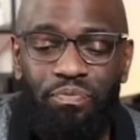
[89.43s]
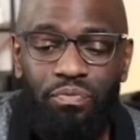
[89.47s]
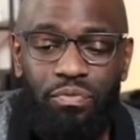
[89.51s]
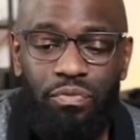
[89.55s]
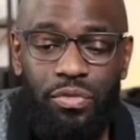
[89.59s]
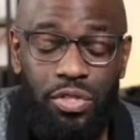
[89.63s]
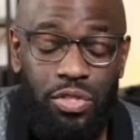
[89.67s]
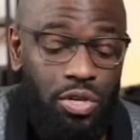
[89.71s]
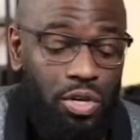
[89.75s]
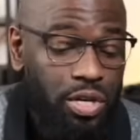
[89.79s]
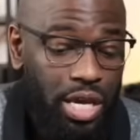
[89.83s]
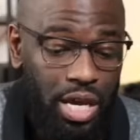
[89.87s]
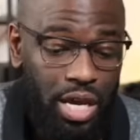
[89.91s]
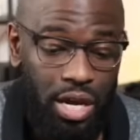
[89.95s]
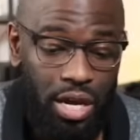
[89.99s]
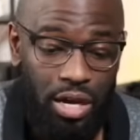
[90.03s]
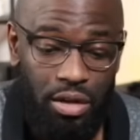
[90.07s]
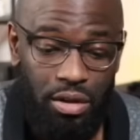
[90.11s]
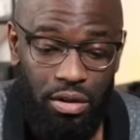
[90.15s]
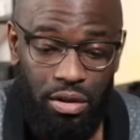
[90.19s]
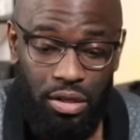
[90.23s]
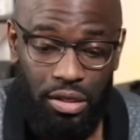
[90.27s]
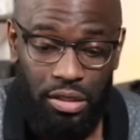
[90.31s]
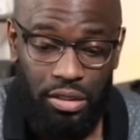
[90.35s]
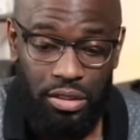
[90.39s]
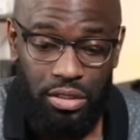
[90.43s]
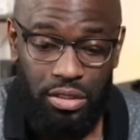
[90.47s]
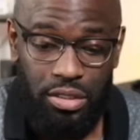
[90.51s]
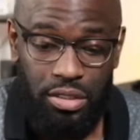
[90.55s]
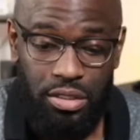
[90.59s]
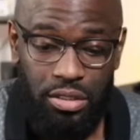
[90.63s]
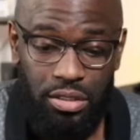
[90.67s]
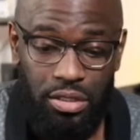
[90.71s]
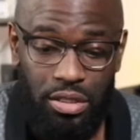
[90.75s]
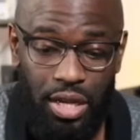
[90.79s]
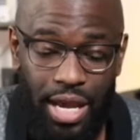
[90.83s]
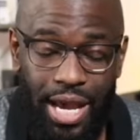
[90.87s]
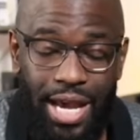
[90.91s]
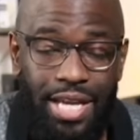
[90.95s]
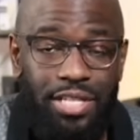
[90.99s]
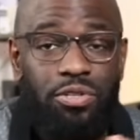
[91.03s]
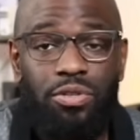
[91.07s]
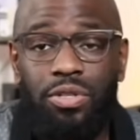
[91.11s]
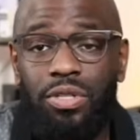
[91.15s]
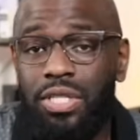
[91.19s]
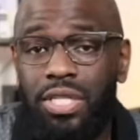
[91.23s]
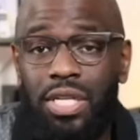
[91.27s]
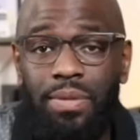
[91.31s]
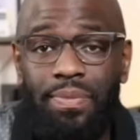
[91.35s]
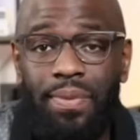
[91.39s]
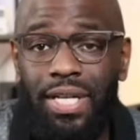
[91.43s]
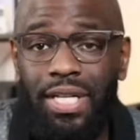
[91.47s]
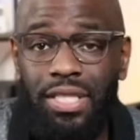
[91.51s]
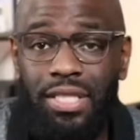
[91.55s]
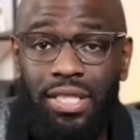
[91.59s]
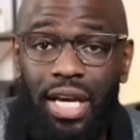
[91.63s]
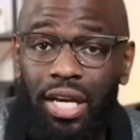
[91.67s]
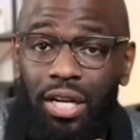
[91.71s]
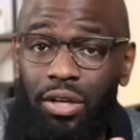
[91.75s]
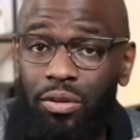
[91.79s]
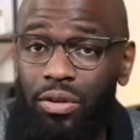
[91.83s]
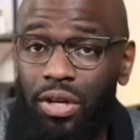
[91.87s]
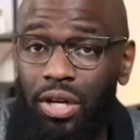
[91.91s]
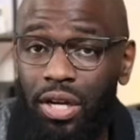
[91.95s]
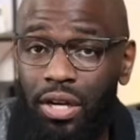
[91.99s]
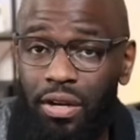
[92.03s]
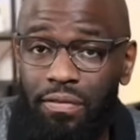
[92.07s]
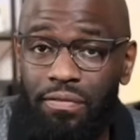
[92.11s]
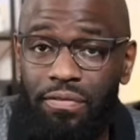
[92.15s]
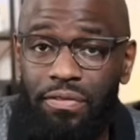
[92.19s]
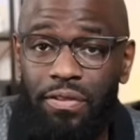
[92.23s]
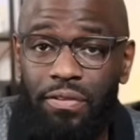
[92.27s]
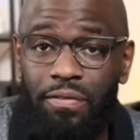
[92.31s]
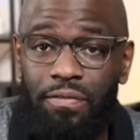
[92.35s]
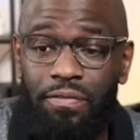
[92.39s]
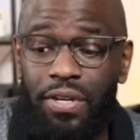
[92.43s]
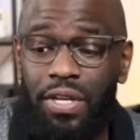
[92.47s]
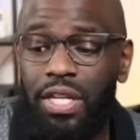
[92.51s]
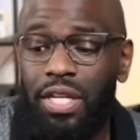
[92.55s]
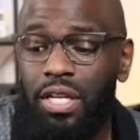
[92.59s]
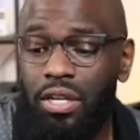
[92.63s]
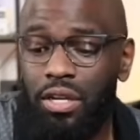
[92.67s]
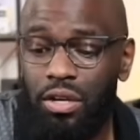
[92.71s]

So yeah, as you can see by the title of the